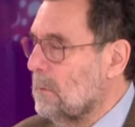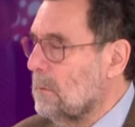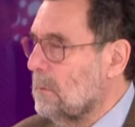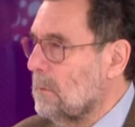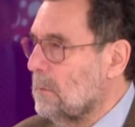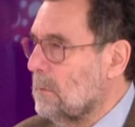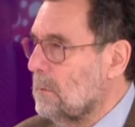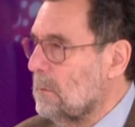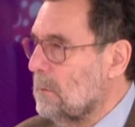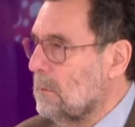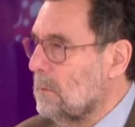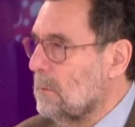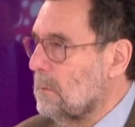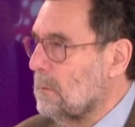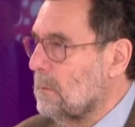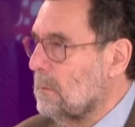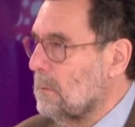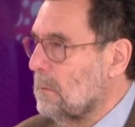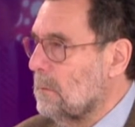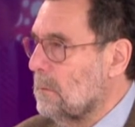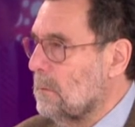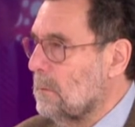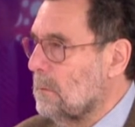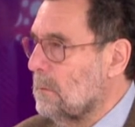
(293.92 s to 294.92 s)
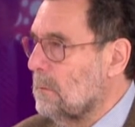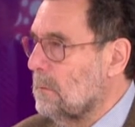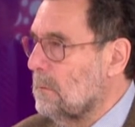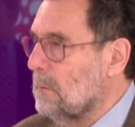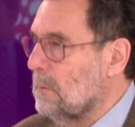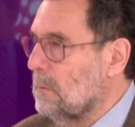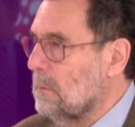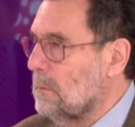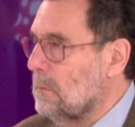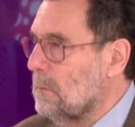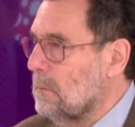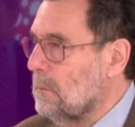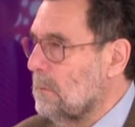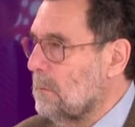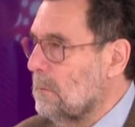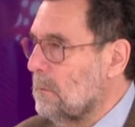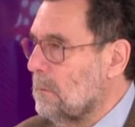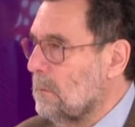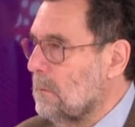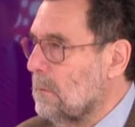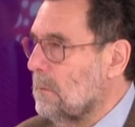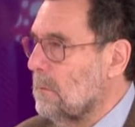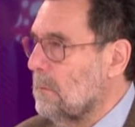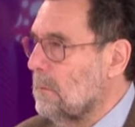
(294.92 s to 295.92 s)

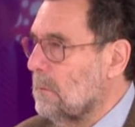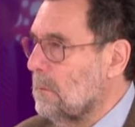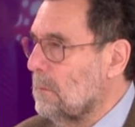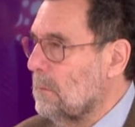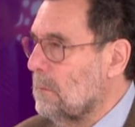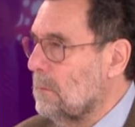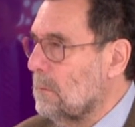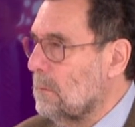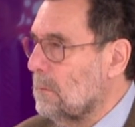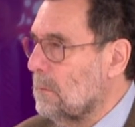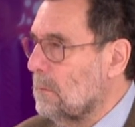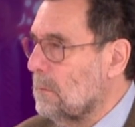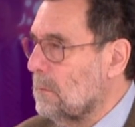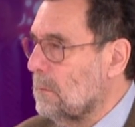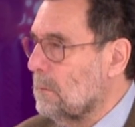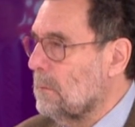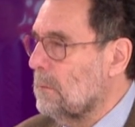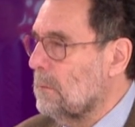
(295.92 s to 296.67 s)
(not speaking)